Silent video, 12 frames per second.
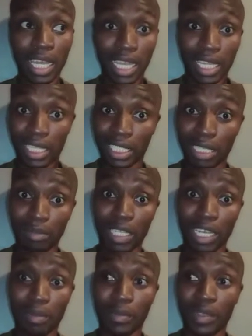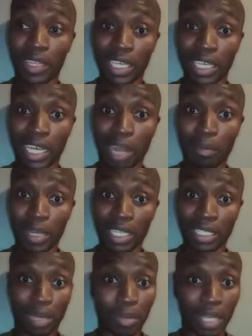At the same time, the
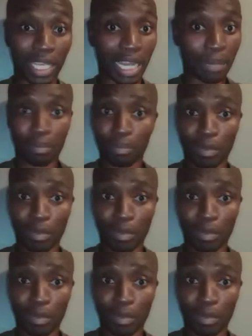companies are paying